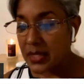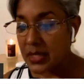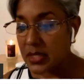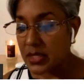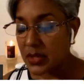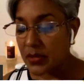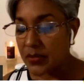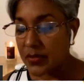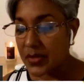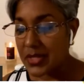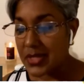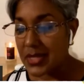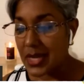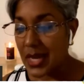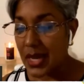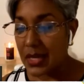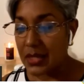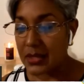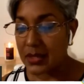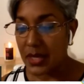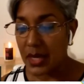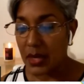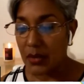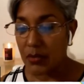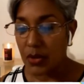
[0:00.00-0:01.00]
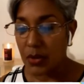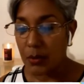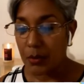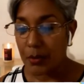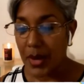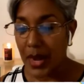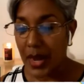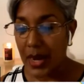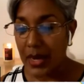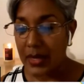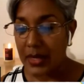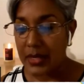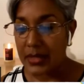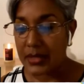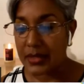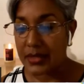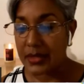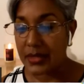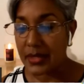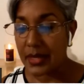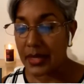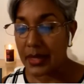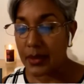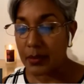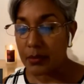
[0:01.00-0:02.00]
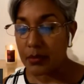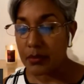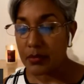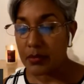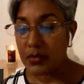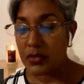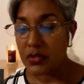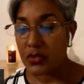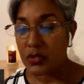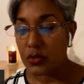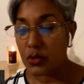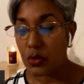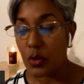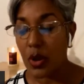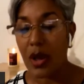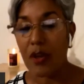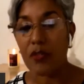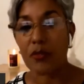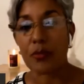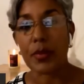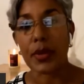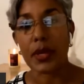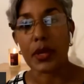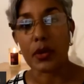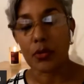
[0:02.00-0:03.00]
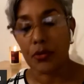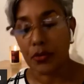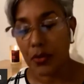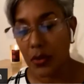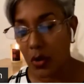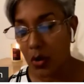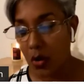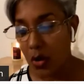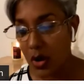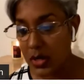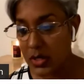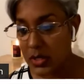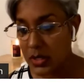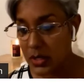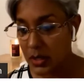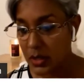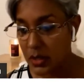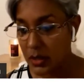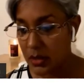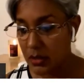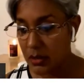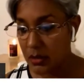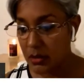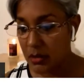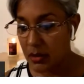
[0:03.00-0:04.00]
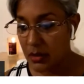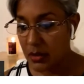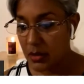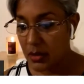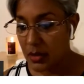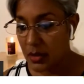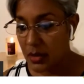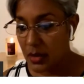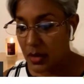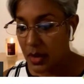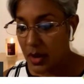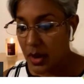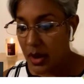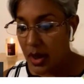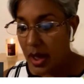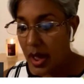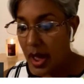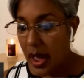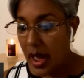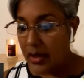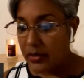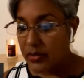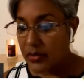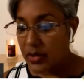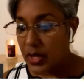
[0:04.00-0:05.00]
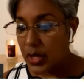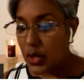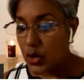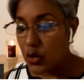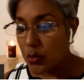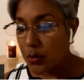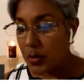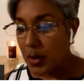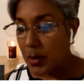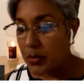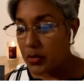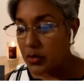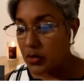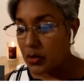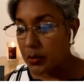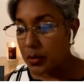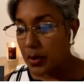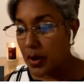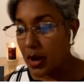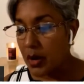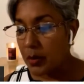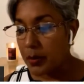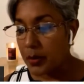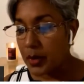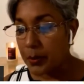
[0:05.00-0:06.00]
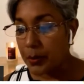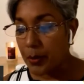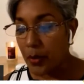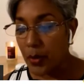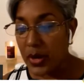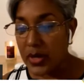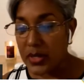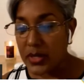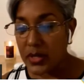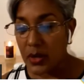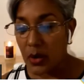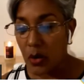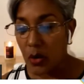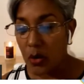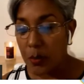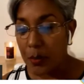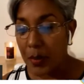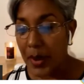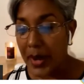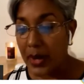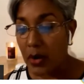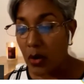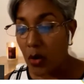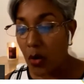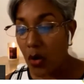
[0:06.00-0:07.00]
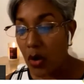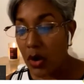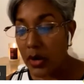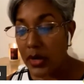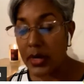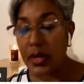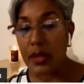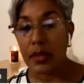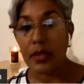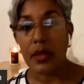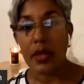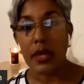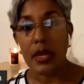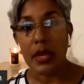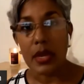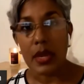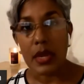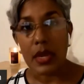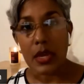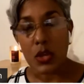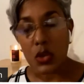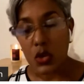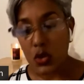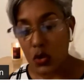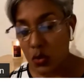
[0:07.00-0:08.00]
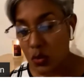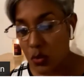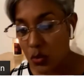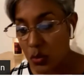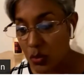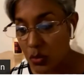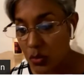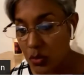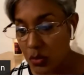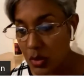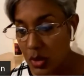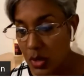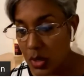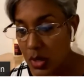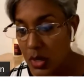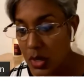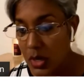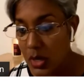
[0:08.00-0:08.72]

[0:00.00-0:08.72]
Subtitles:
essence of the tax haven blacklist seems to have been forgotten, as EU members in Parliament pointed out, by calling the EU